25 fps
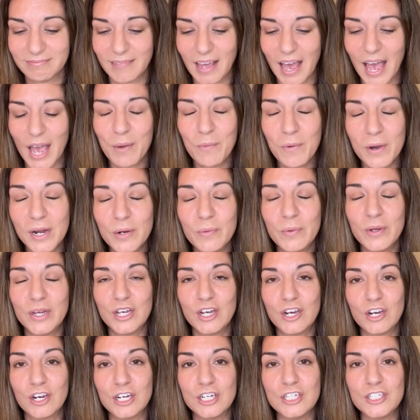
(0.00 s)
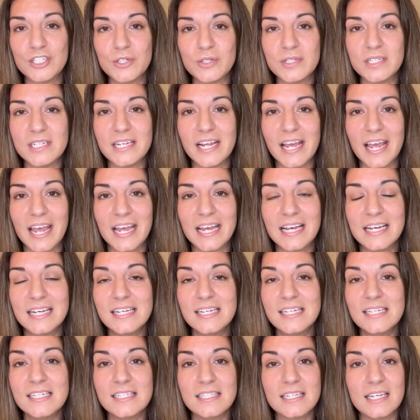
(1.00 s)
I want to encourage you today
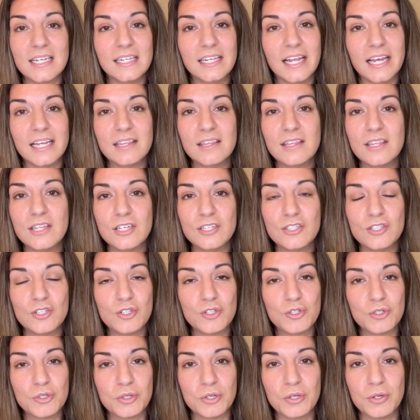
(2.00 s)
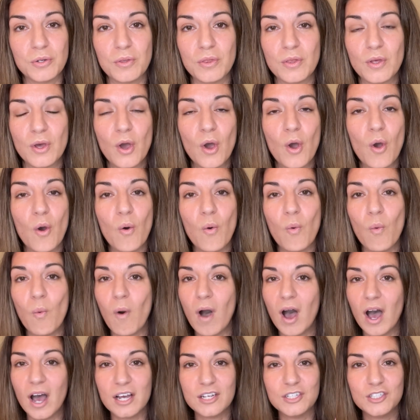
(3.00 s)
to let this truth
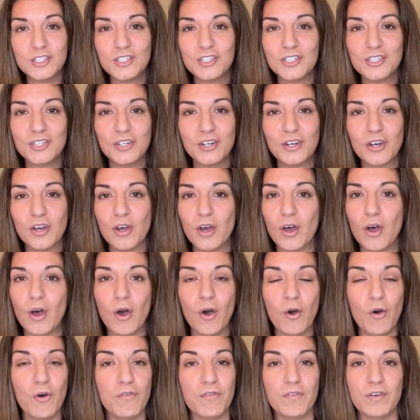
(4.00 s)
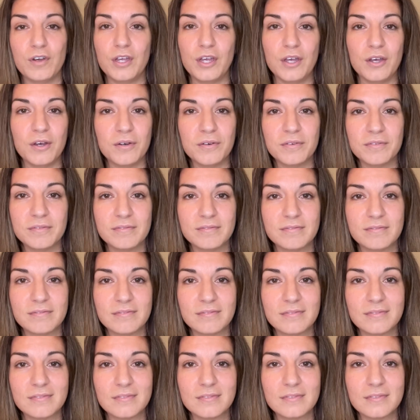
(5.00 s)
wash over you.
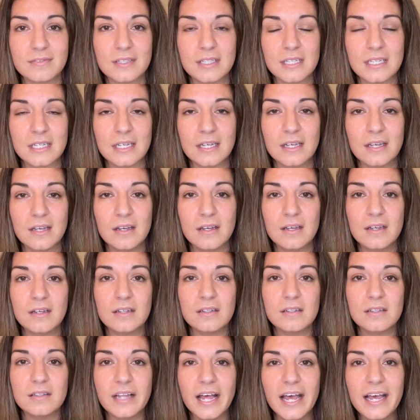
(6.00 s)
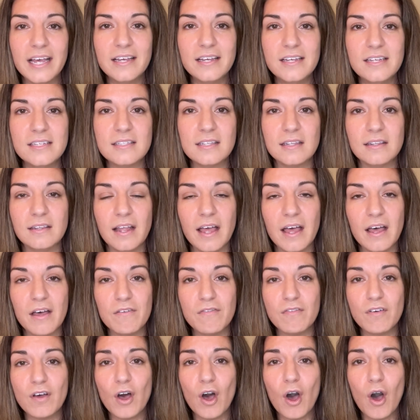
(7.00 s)
Let his
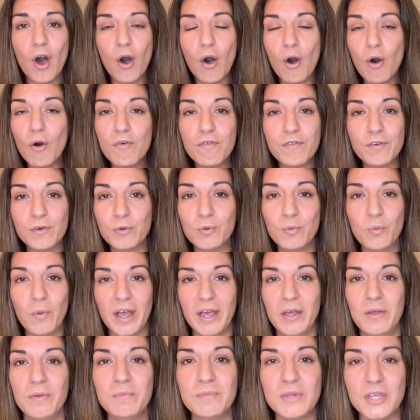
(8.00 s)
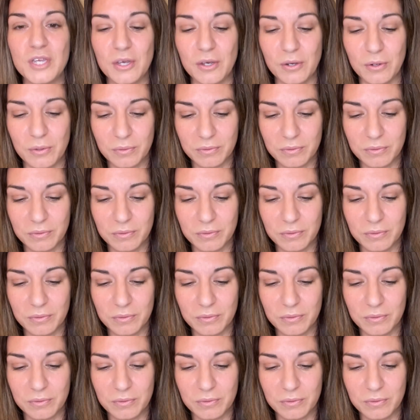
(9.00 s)
love overwhelm you.